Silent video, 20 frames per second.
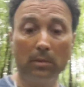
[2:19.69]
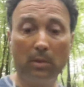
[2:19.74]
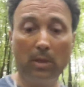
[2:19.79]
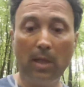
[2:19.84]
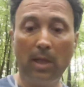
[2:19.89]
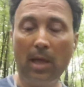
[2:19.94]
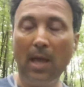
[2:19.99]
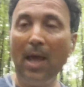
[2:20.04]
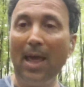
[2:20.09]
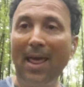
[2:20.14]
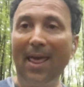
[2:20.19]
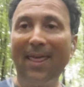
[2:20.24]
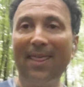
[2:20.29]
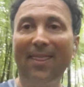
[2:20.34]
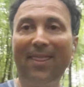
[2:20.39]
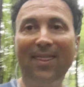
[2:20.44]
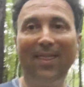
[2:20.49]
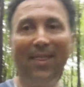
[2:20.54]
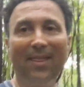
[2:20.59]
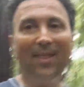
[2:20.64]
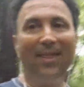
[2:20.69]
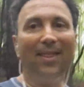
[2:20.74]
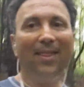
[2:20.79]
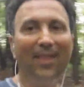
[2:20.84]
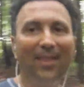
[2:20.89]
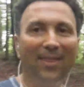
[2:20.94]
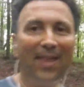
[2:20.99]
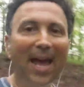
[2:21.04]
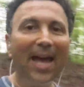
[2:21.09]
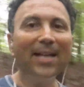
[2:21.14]
Okay?
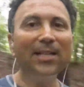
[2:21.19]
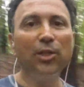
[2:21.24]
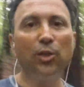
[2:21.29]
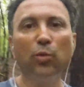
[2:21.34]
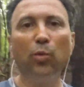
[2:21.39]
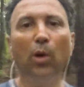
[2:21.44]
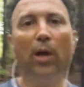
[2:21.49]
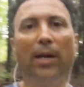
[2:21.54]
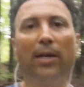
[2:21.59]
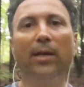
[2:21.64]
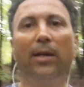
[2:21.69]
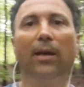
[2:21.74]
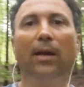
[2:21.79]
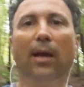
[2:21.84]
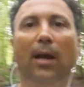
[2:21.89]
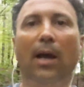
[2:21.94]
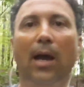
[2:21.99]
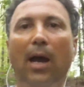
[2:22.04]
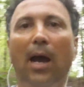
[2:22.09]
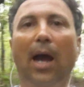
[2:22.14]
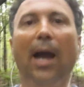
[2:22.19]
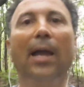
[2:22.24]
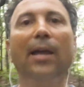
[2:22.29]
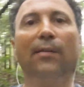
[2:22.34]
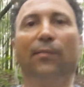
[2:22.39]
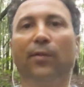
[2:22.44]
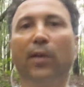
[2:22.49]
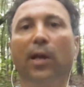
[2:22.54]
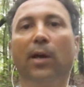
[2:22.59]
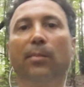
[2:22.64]
That's what I
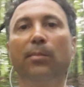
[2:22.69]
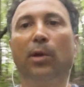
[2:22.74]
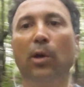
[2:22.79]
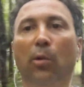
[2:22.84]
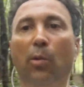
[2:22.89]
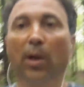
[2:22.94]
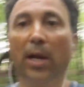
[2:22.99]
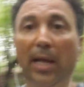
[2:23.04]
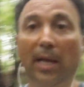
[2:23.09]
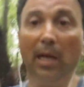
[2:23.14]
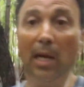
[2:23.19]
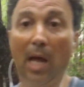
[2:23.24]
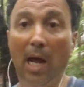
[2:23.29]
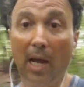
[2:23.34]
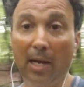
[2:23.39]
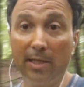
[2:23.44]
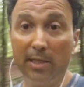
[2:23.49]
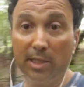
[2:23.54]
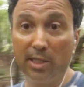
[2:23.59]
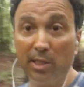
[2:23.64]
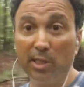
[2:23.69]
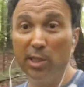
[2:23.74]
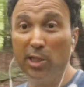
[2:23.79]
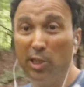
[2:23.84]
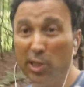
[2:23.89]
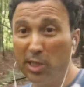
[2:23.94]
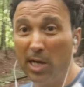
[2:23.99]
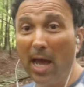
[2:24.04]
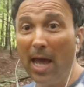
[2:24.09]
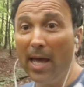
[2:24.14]
have come to realize.
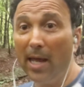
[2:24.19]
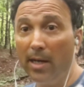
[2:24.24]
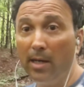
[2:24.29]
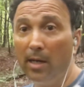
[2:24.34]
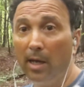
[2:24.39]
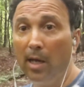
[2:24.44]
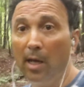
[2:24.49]
Instead